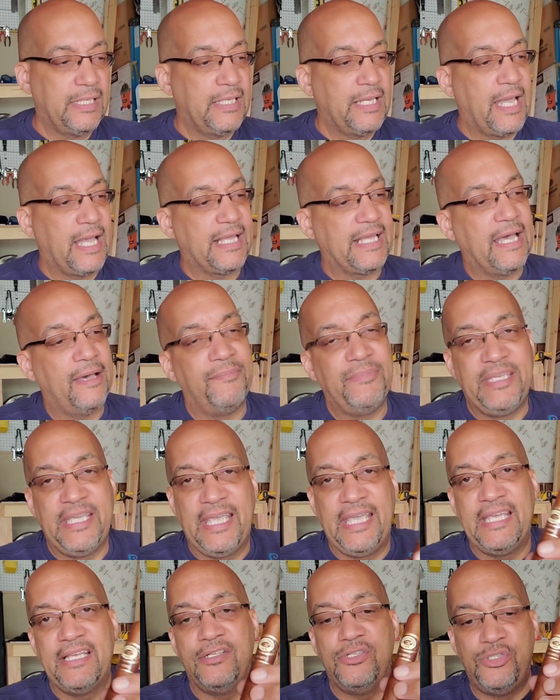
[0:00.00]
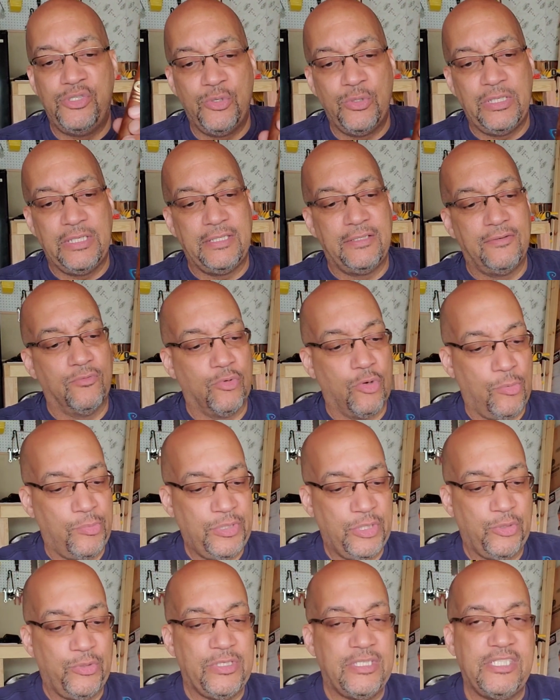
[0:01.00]
I got me a
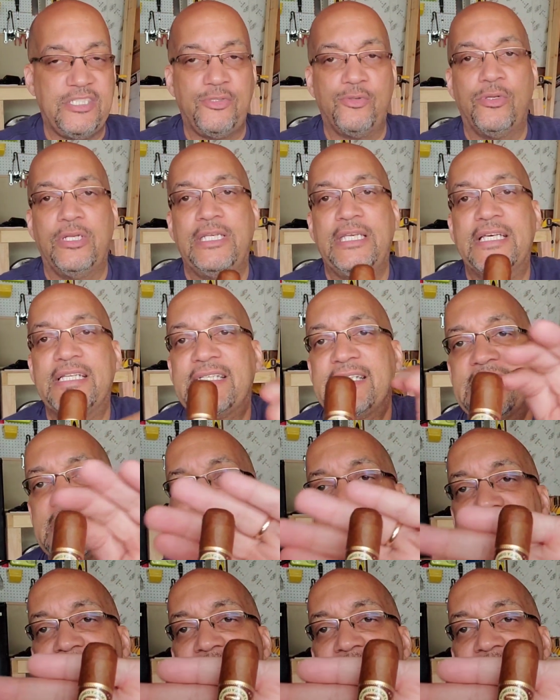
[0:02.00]
Romeo y Julieta